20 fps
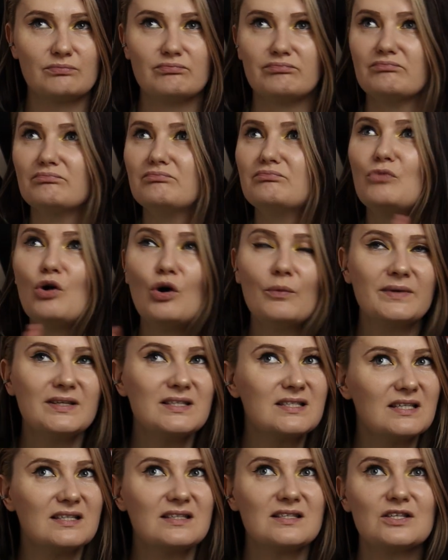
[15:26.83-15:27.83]

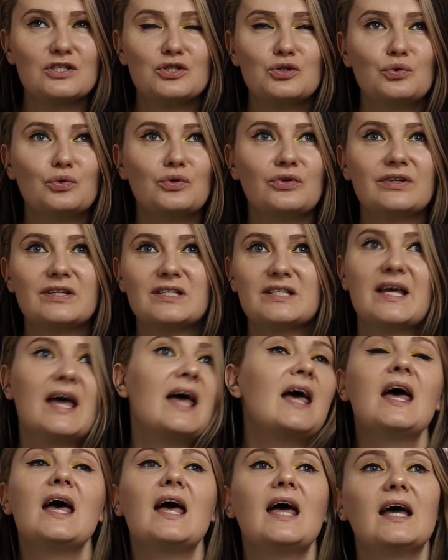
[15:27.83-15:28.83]
moments in the stories,
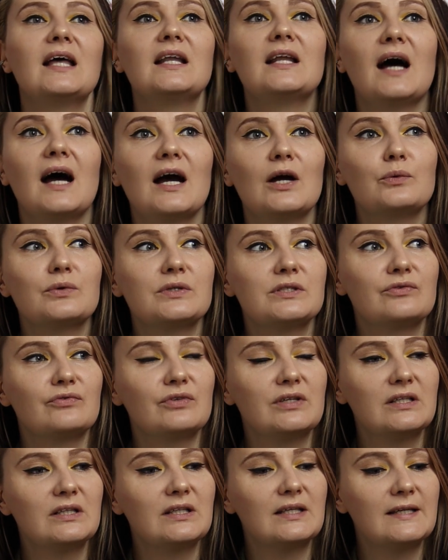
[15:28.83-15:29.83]
and I was
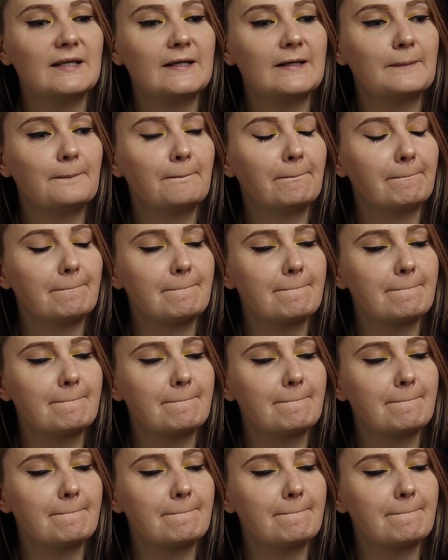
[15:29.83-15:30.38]
really